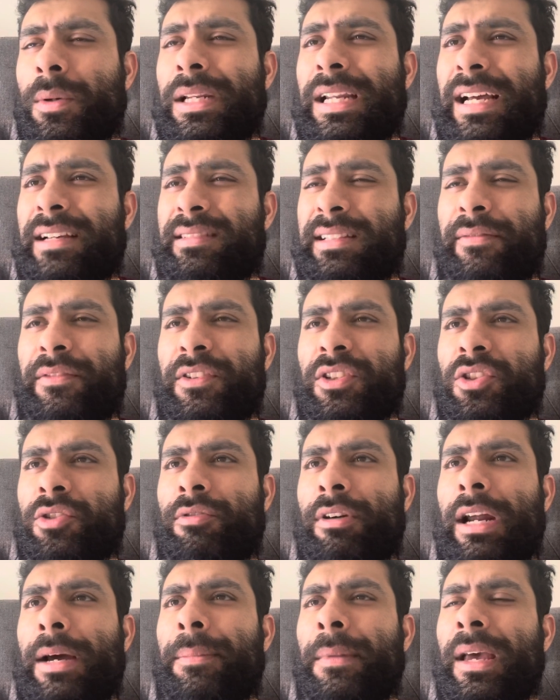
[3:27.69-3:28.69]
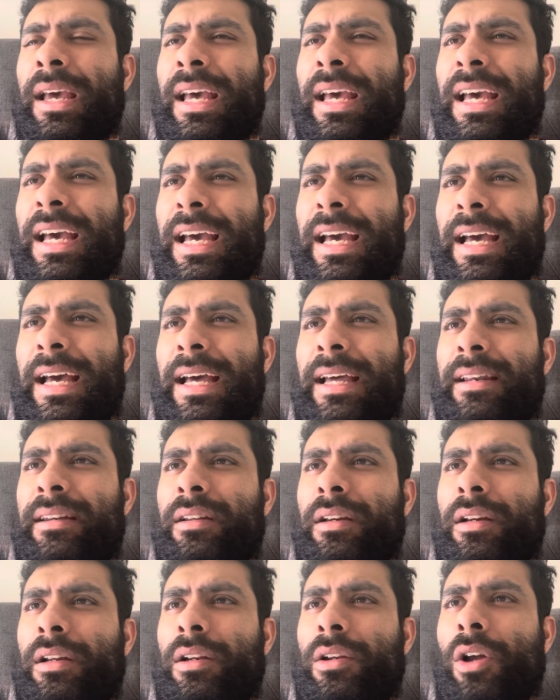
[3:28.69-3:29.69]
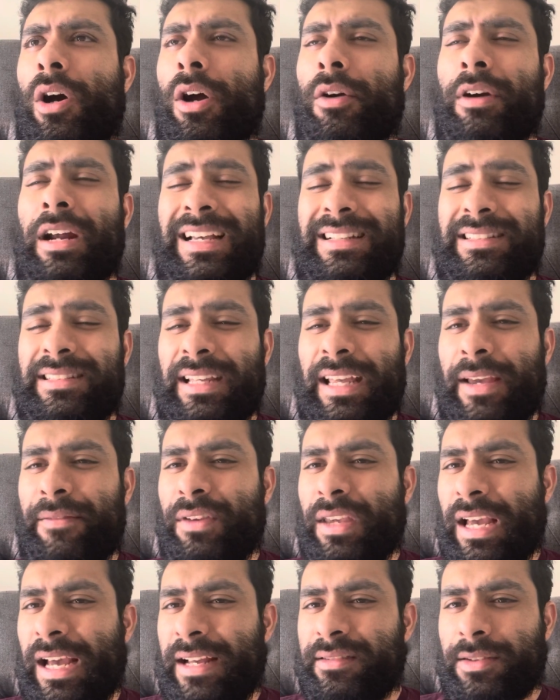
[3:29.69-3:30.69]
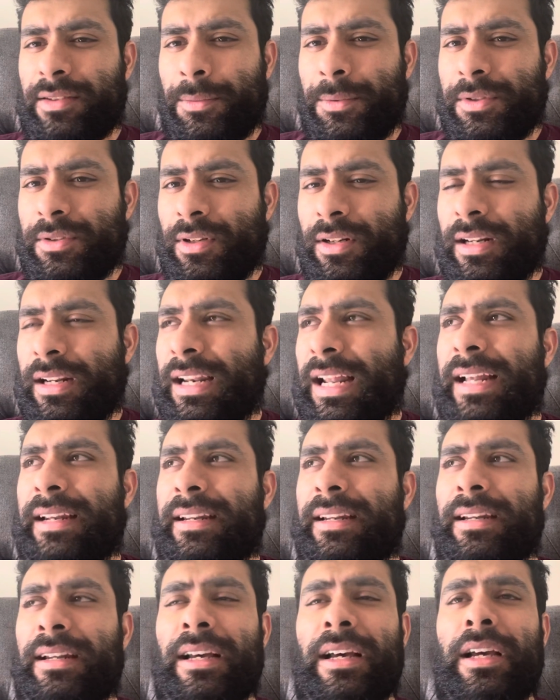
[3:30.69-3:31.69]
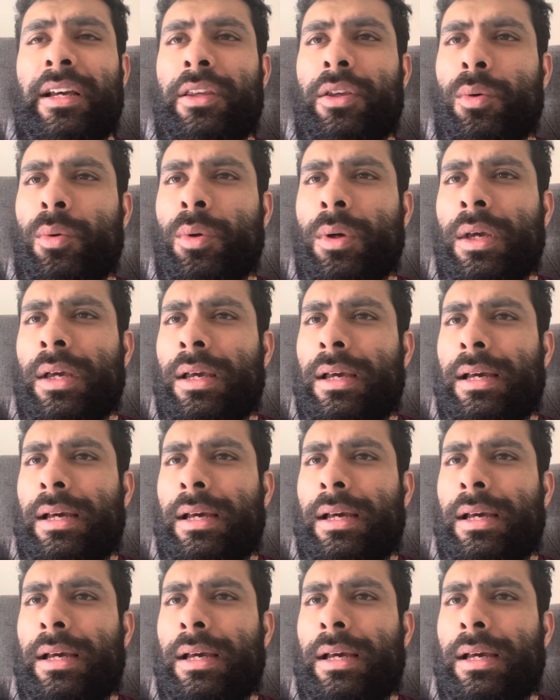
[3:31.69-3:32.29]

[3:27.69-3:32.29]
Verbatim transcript: He likes to have a scrap and uh, Lara has the heavier hand. So he's going to land and hurt you.